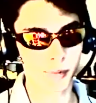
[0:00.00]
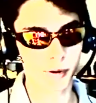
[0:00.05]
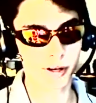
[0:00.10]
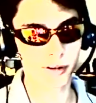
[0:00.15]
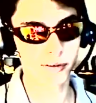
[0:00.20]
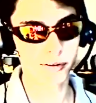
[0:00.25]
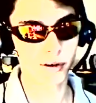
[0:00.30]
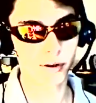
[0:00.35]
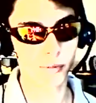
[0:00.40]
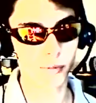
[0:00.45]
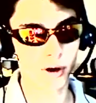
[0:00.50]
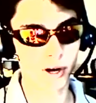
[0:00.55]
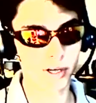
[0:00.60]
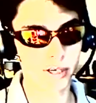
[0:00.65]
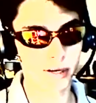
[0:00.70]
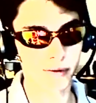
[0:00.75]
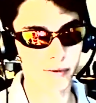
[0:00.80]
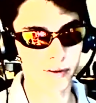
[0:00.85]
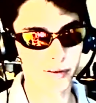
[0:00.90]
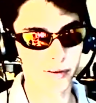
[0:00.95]
anybody's going to
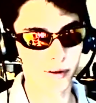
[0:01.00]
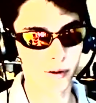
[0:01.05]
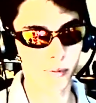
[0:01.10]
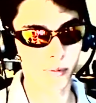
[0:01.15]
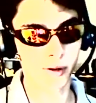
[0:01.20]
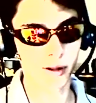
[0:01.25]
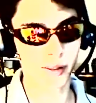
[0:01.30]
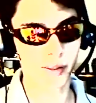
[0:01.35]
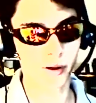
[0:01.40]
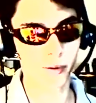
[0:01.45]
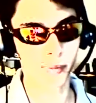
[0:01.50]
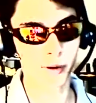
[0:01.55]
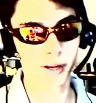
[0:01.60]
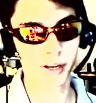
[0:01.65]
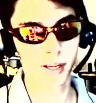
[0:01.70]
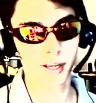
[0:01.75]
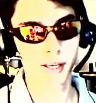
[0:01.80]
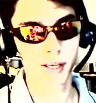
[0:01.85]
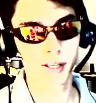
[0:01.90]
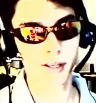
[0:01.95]
watch every single one, though, but
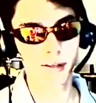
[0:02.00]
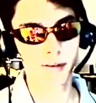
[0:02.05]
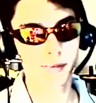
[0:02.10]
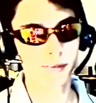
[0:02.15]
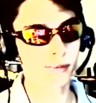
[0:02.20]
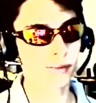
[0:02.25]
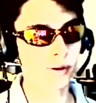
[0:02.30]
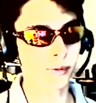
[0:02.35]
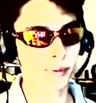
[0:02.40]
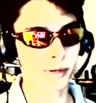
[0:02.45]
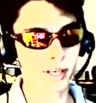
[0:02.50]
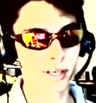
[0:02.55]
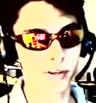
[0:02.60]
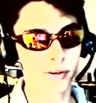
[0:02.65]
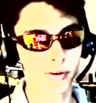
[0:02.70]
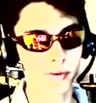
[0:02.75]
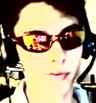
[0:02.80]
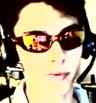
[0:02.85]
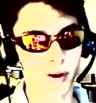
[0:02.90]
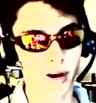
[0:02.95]
there'll be a
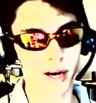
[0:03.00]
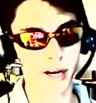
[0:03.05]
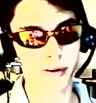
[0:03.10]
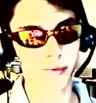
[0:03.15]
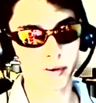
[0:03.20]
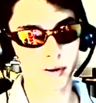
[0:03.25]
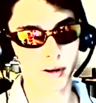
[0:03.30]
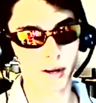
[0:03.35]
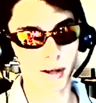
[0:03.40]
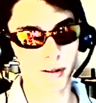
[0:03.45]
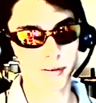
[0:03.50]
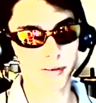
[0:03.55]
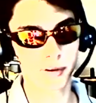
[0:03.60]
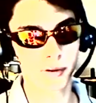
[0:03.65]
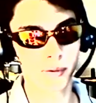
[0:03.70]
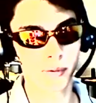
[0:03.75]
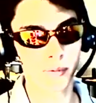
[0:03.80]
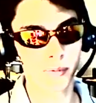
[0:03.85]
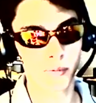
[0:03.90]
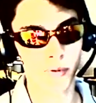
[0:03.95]
huge variety for you guys
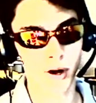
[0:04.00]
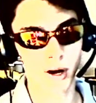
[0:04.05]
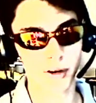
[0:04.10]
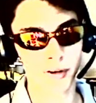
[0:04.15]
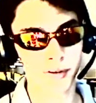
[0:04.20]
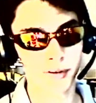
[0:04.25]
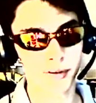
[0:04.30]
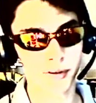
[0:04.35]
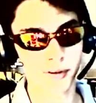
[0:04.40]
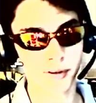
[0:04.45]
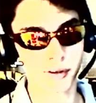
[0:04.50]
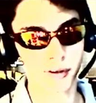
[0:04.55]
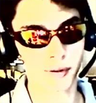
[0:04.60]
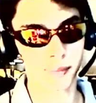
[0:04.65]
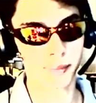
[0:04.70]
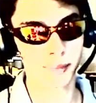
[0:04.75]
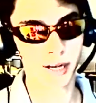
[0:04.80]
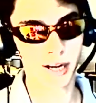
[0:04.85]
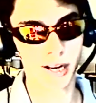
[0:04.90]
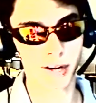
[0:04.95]
to watch, so you
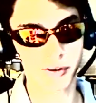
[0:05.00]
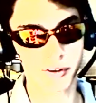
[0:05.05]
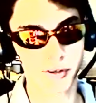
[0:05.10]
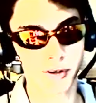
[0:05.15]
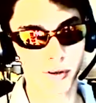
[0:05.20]
could pick and